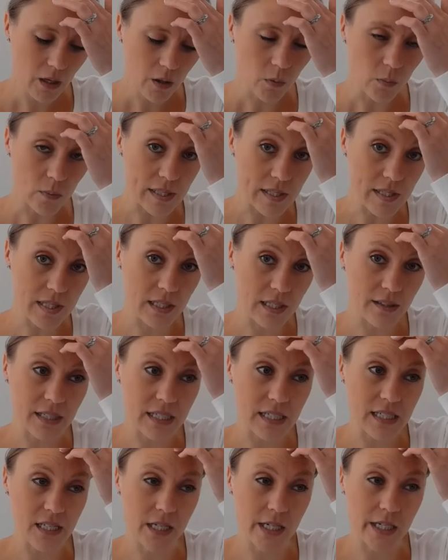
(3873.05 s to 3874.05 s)
We still
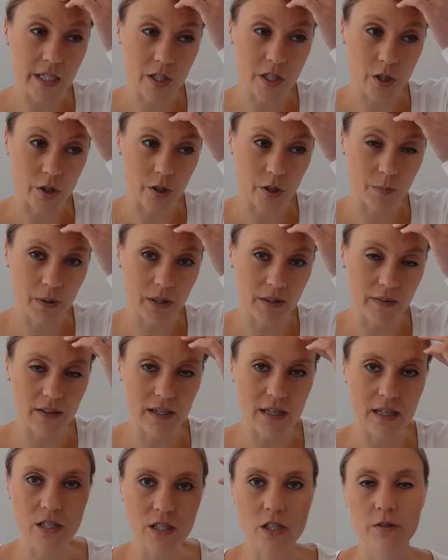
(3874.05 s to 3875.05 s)
need to interpret
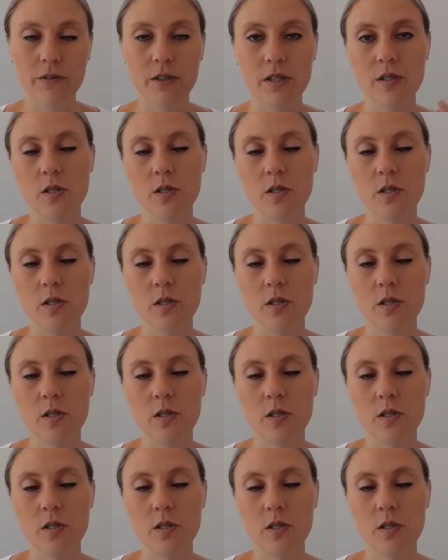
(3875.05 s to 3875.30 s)
the interval.